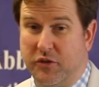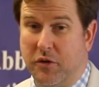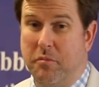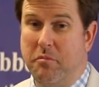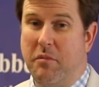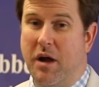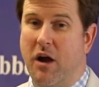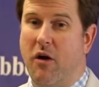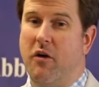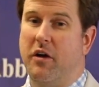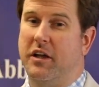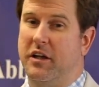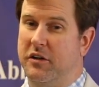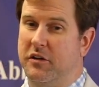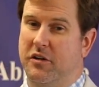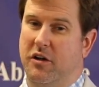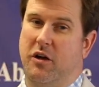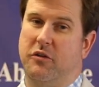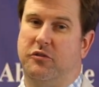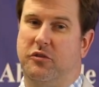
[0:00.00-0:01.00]
It's
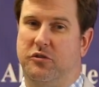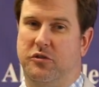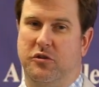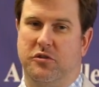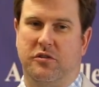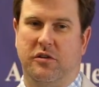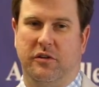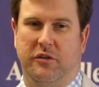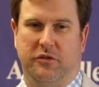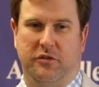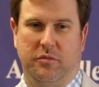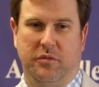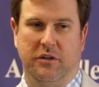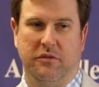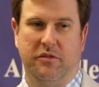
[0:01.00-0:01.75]
American constitutionalism.